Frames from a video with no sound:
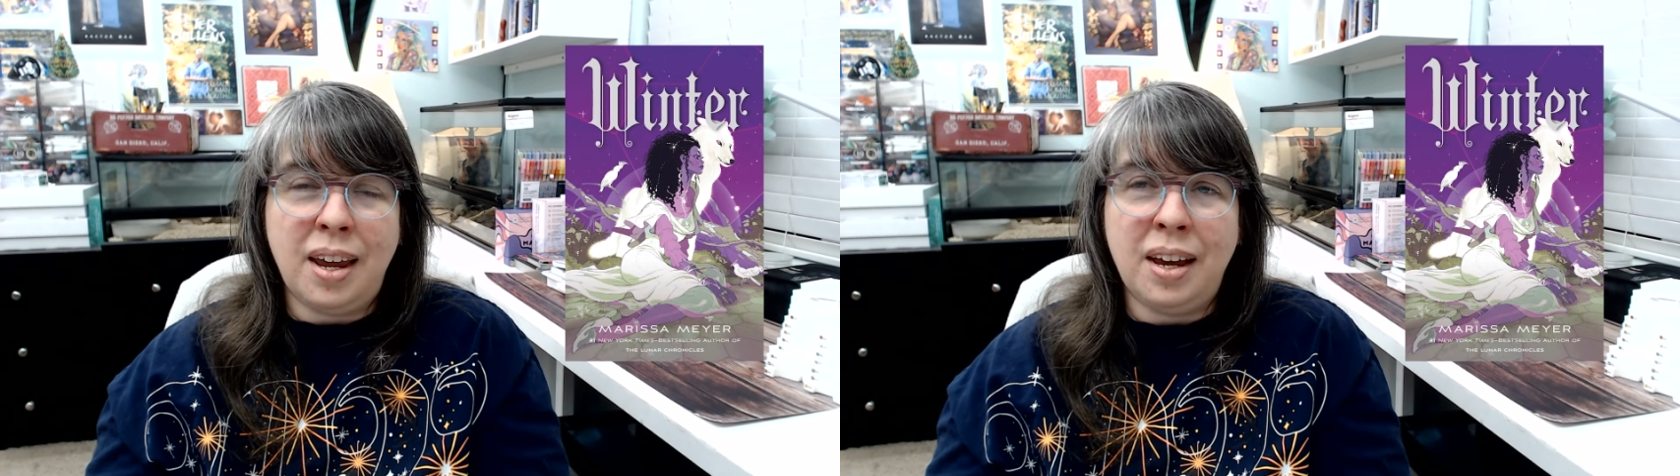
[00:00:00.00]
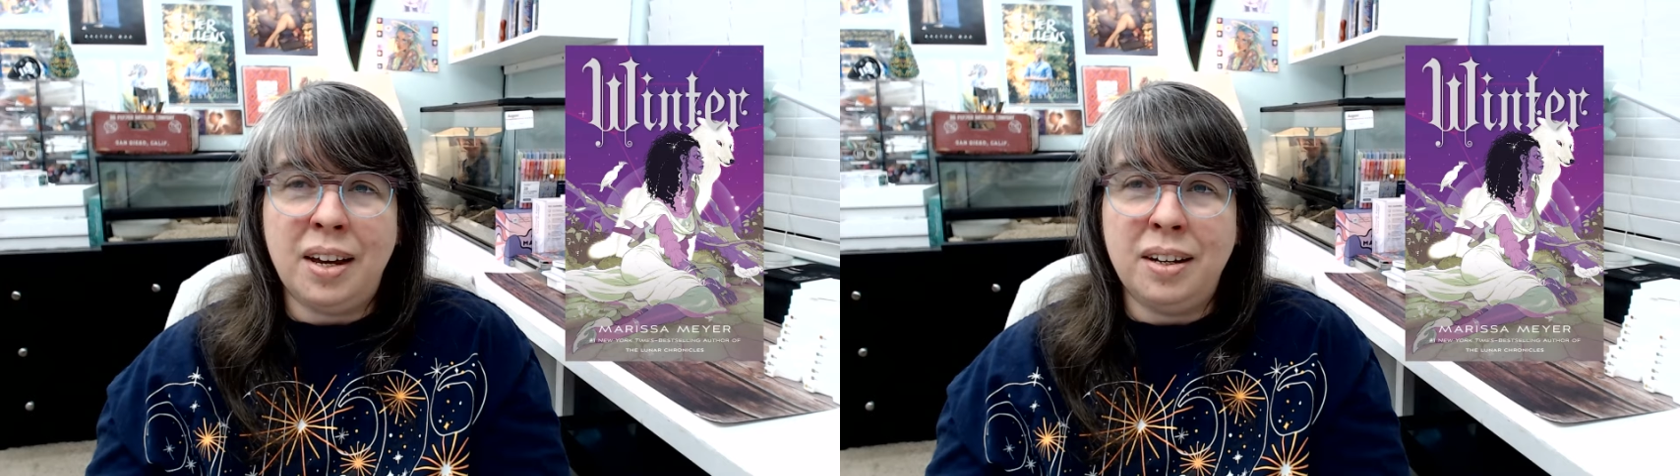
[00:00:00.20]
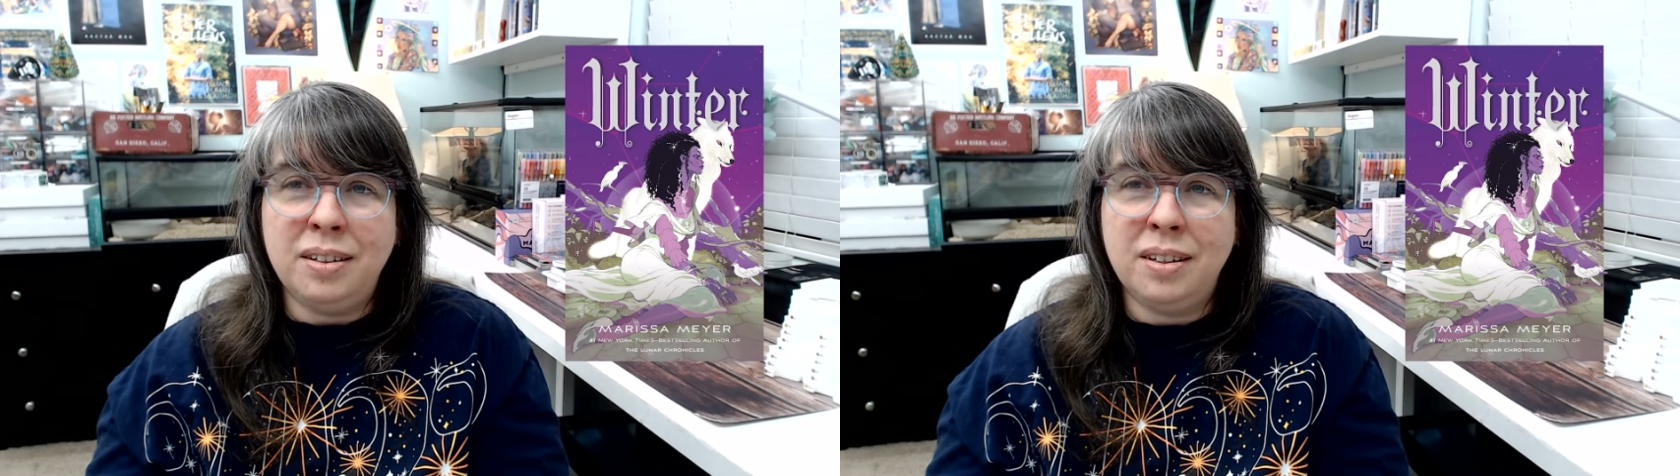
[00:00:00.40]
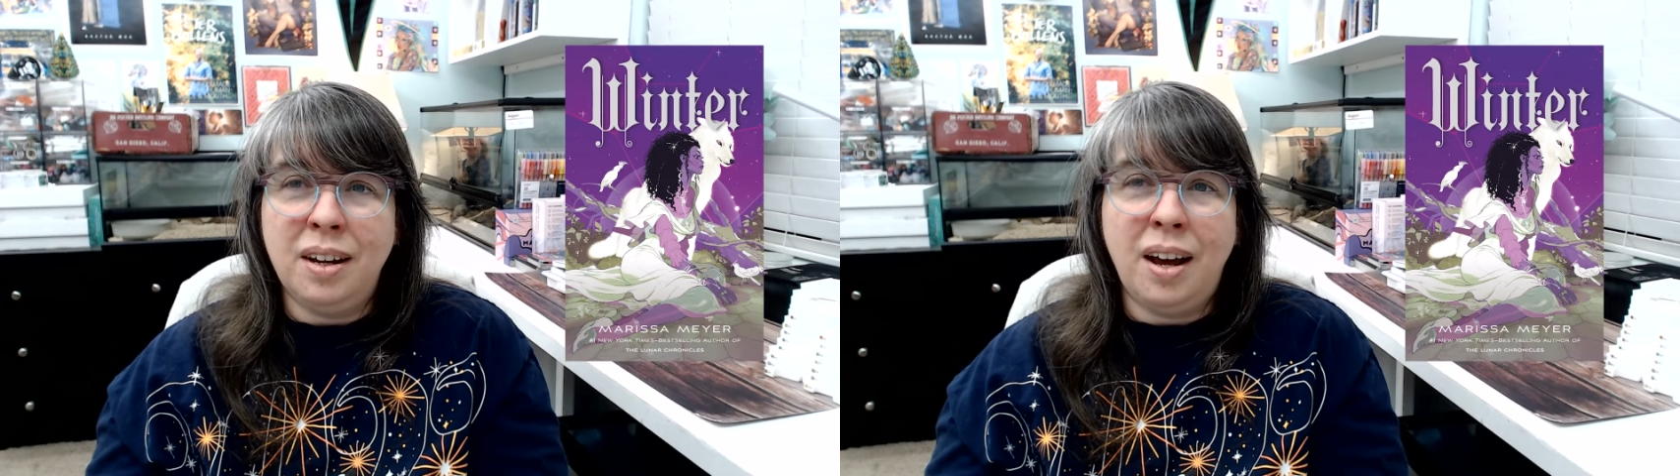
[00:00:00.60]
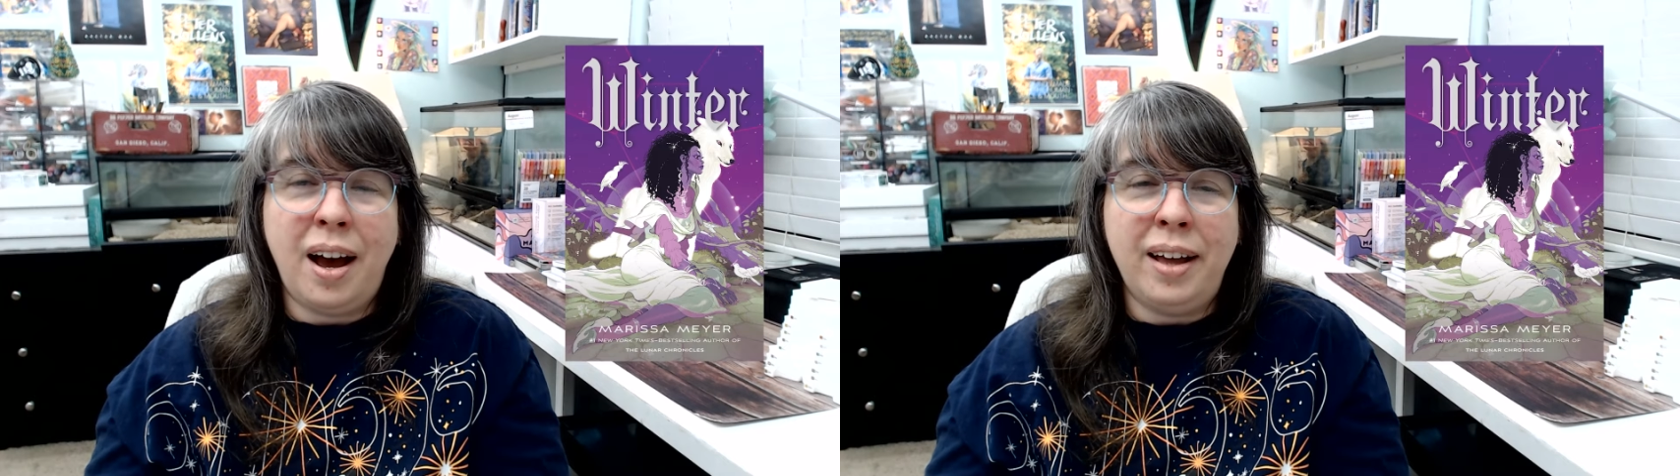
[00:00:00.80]
And
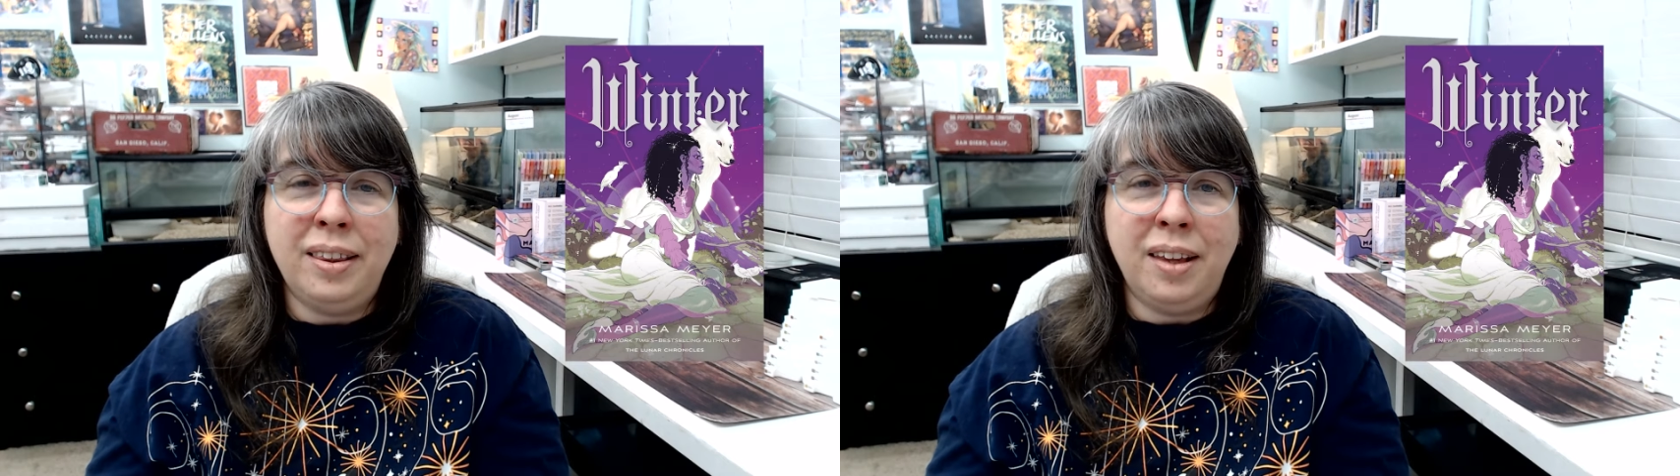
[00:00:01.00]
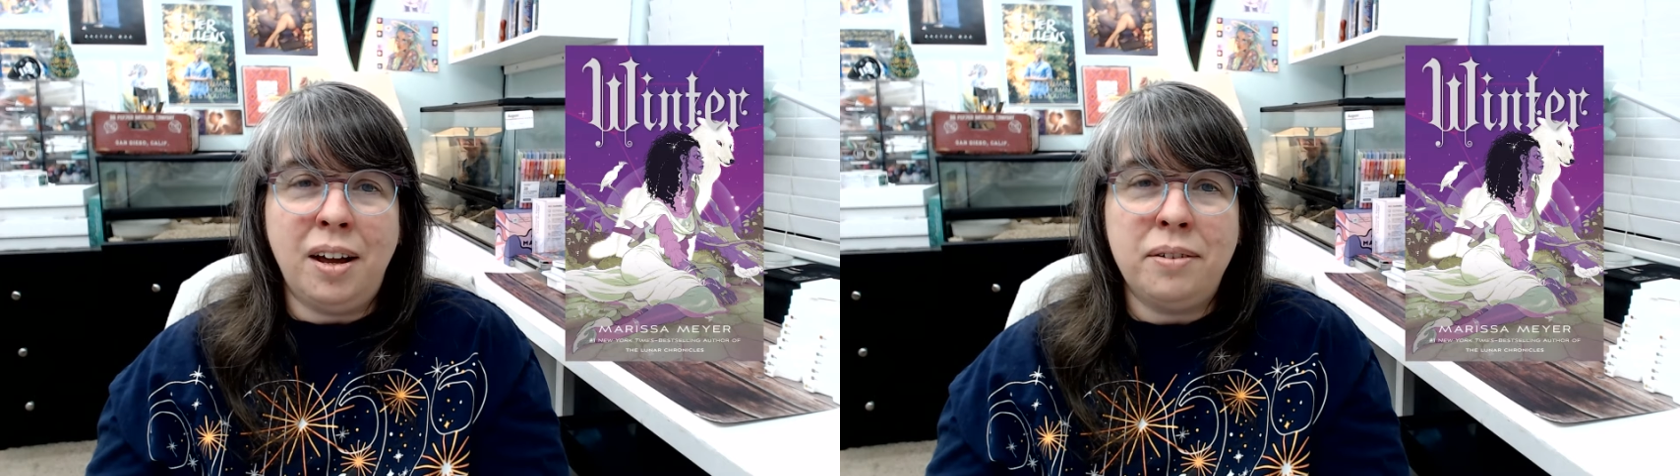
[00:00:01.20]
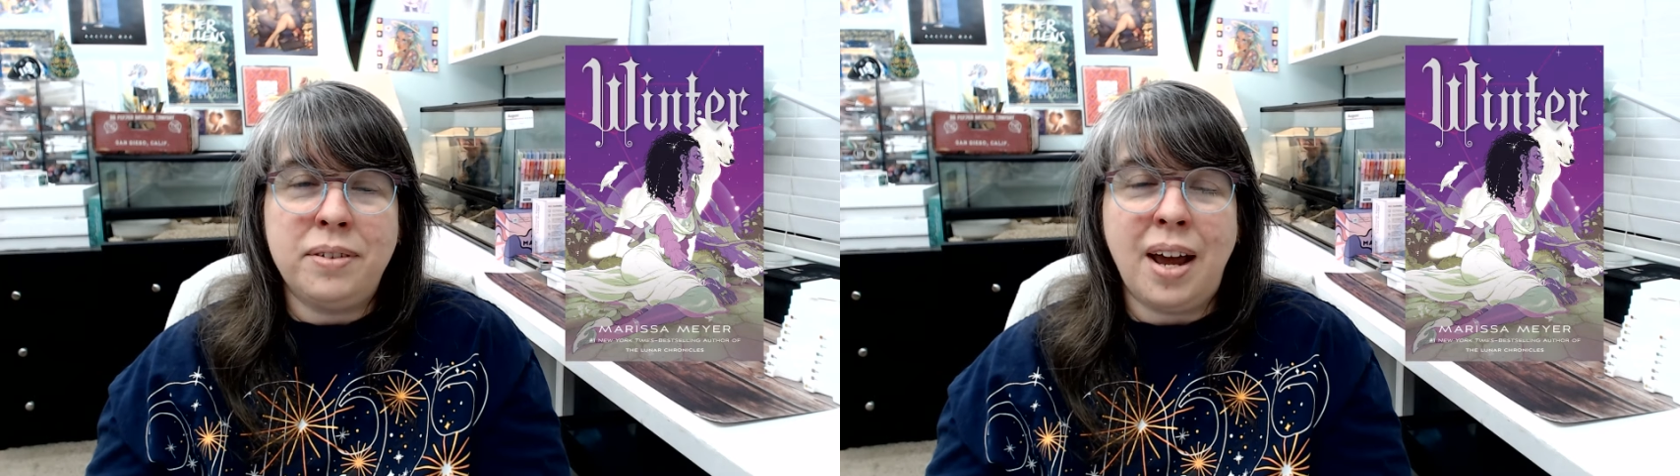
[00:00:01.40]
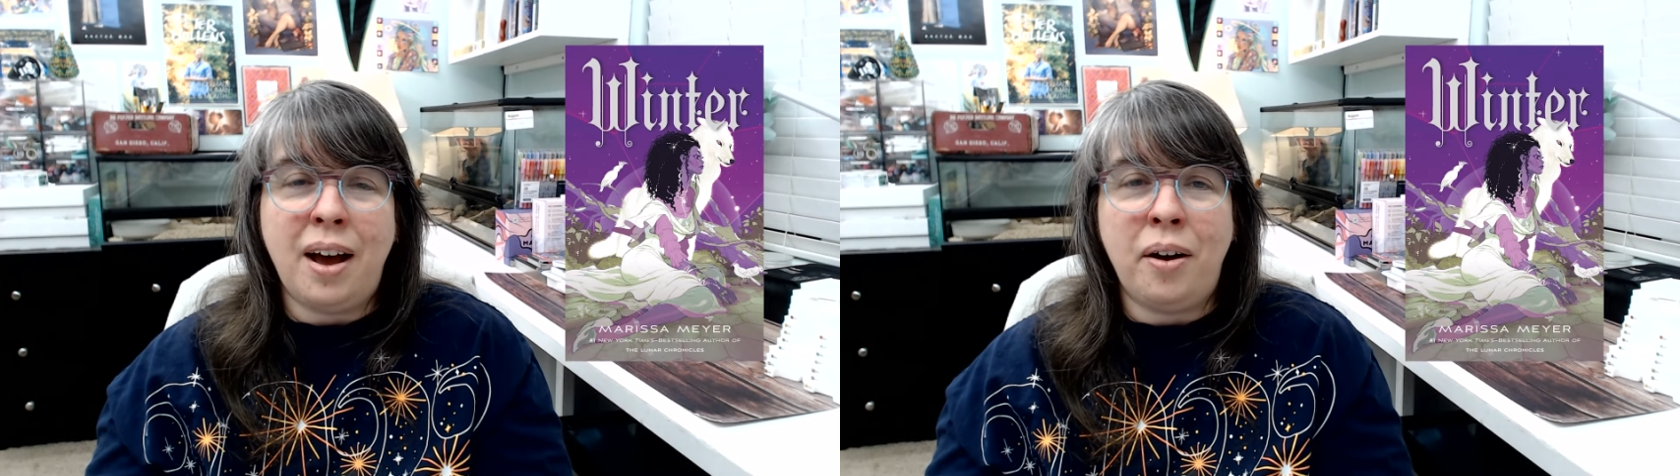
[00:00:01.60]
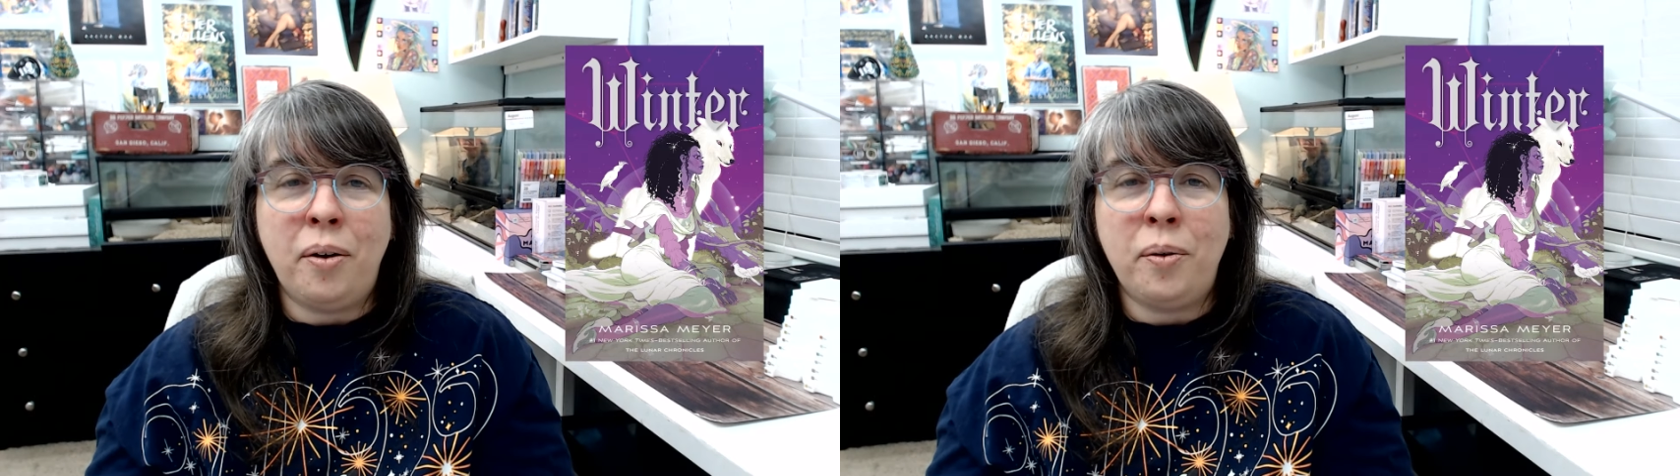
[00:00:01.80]
I loved
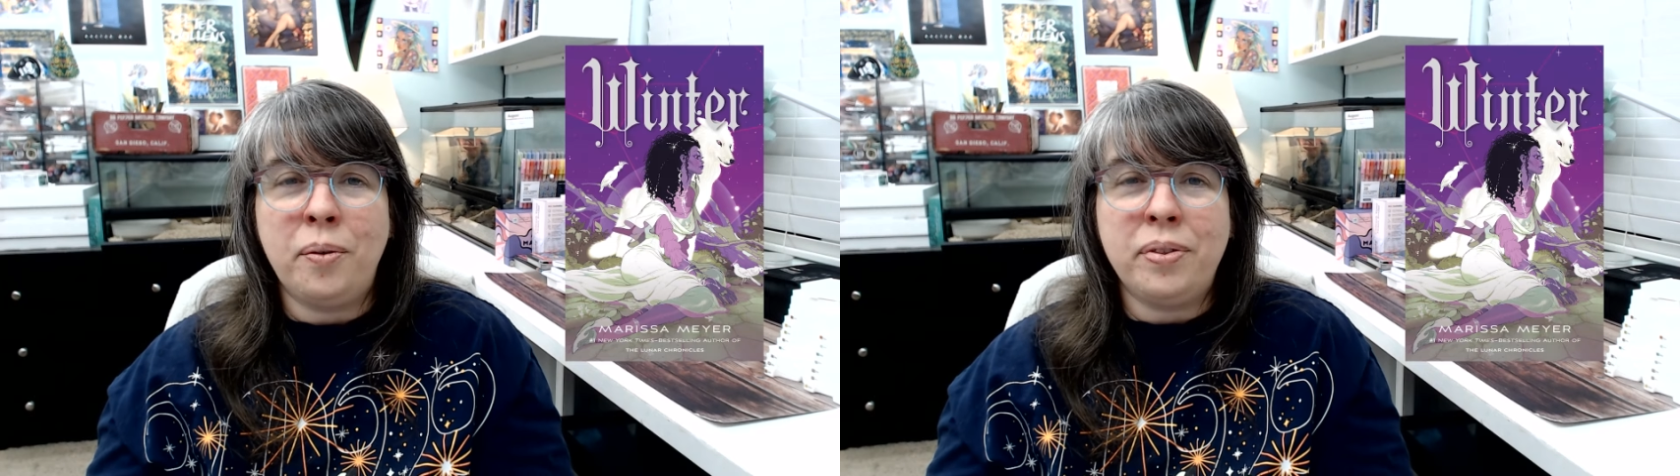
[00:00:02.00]
how